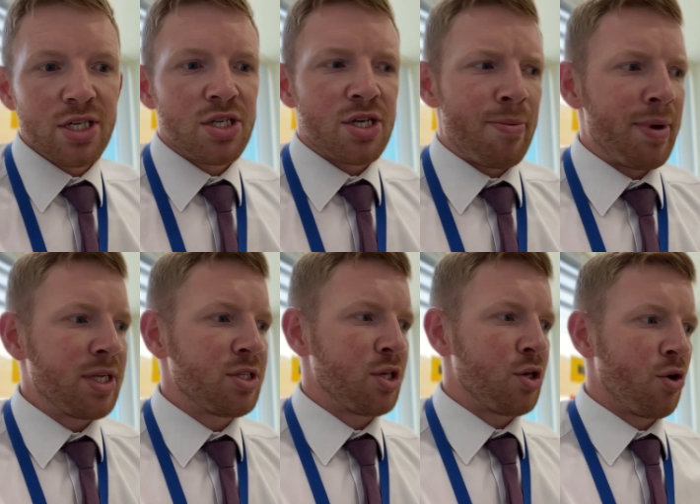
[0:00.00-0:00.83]
It means
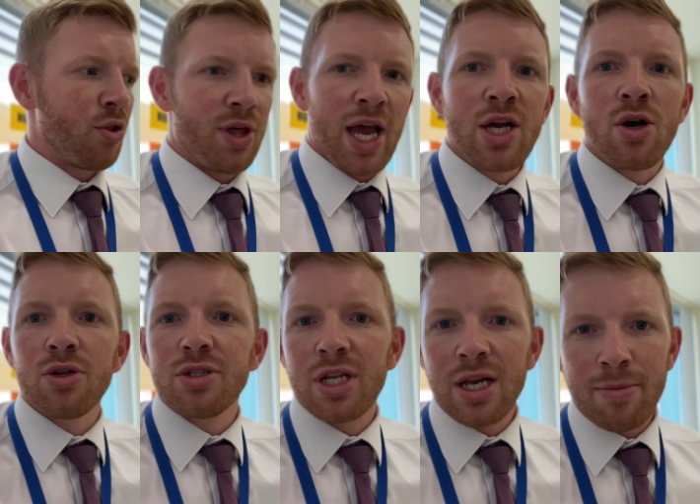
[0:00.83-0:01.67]
that you're not there
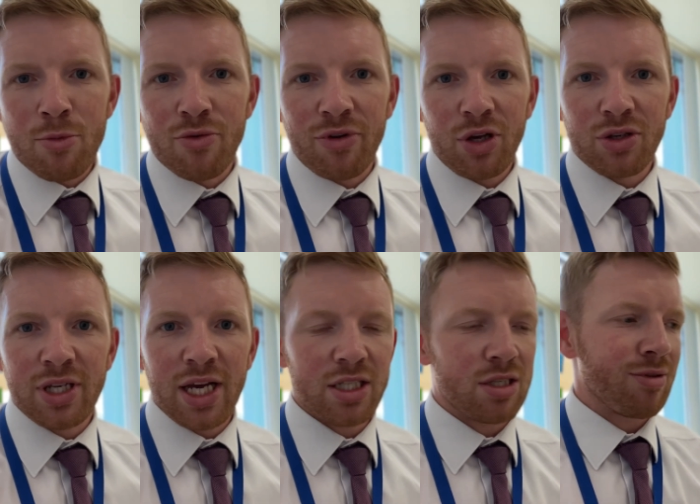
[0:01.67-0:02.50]
constantly moving your
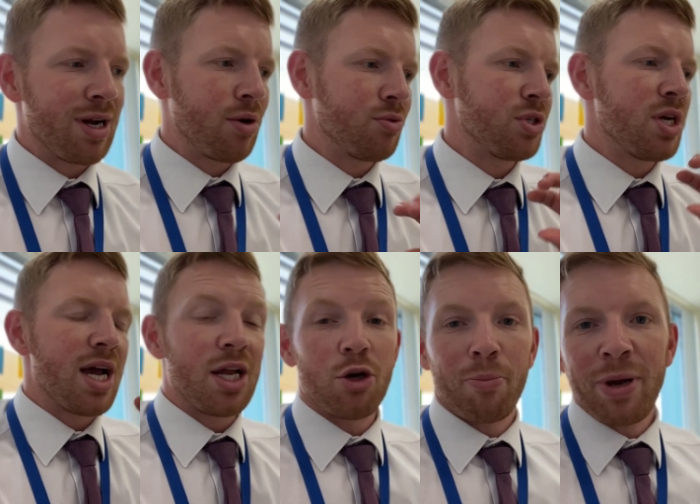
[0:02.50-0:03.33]
text around
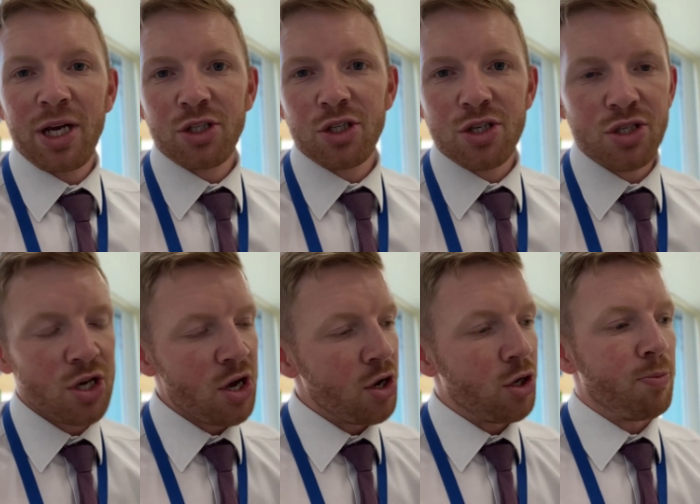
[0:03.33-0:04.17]
and your pictures,
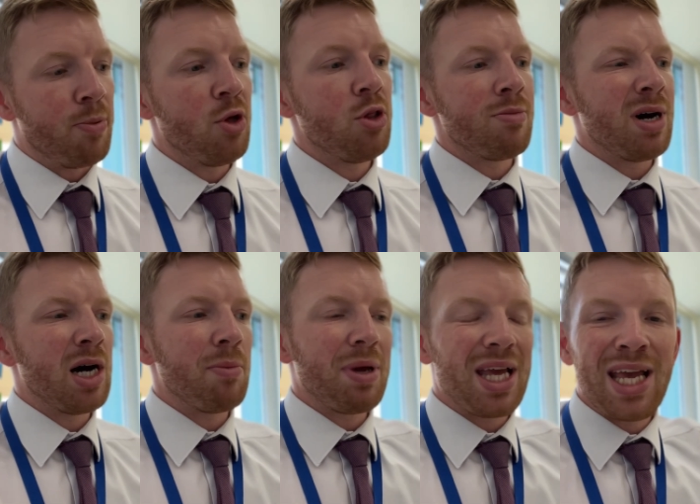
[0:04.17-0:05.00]
you put them
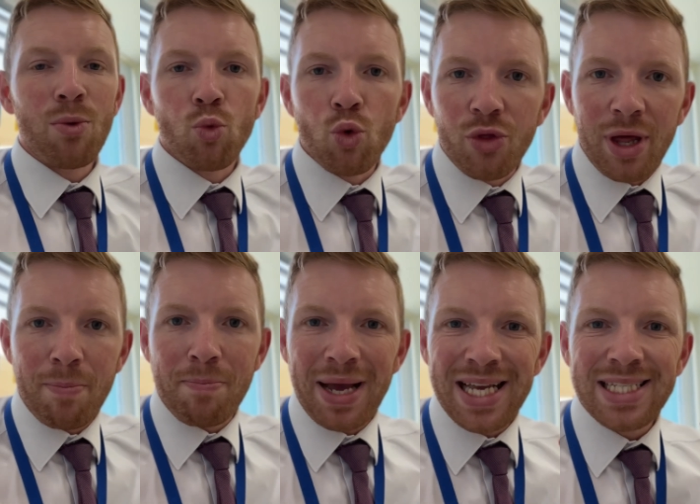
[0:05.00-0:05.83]
up, it will
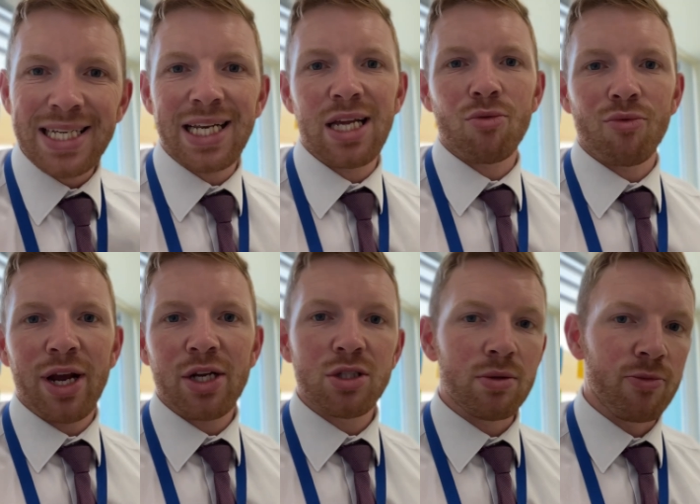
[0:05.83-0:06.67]
then basically
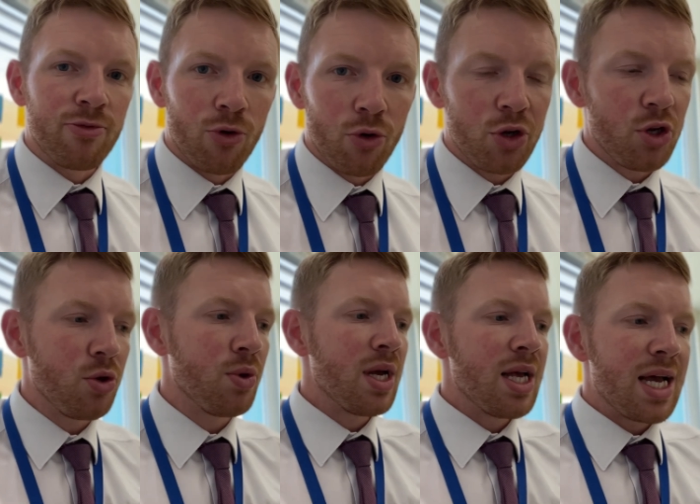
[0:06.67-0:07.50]
arrange them for
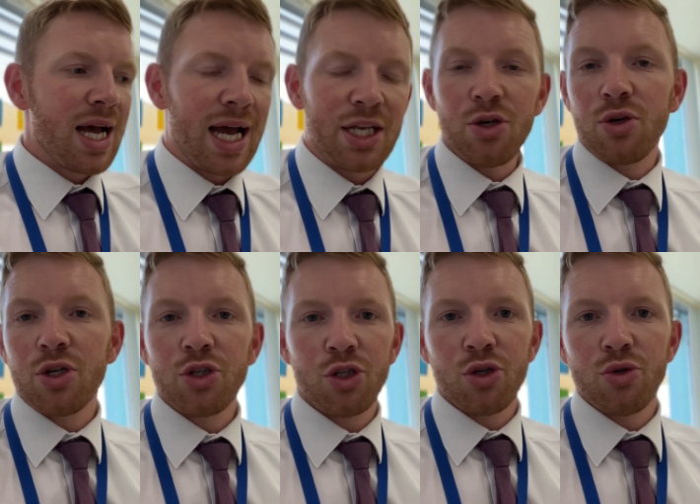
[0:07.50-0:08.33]
you and you can
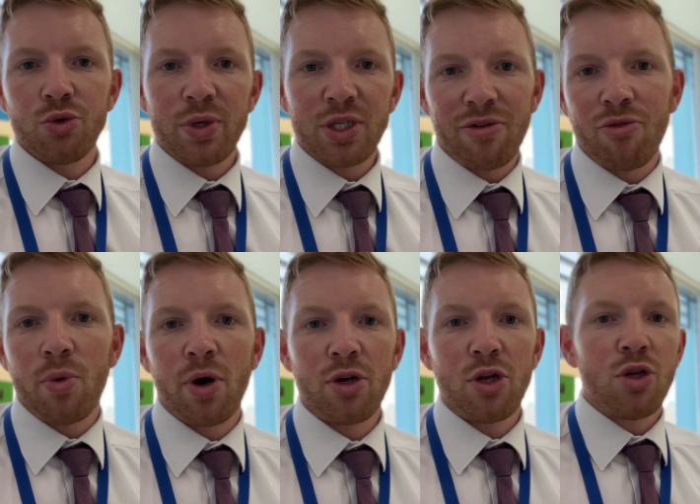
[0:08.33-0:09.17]
choose whichever
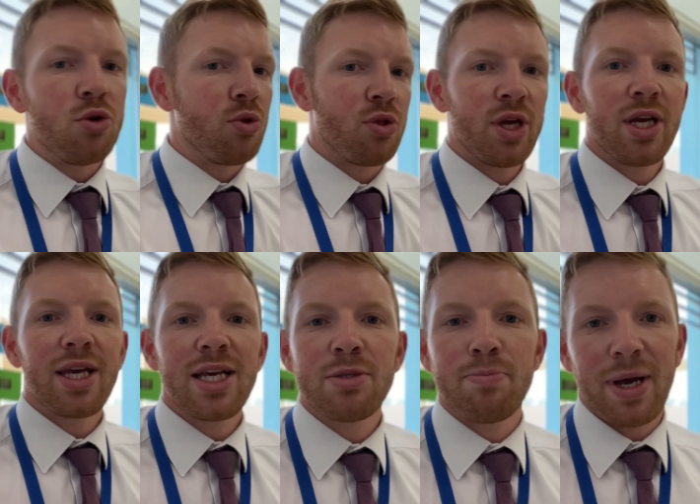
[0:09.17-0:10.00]
one you think
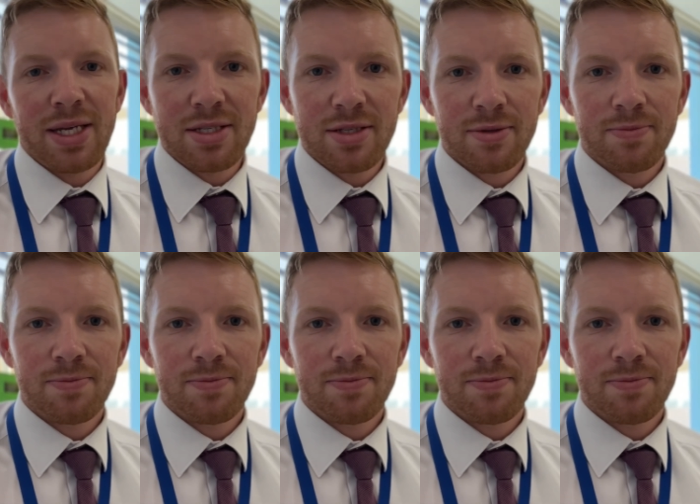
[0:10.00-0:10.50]
is best.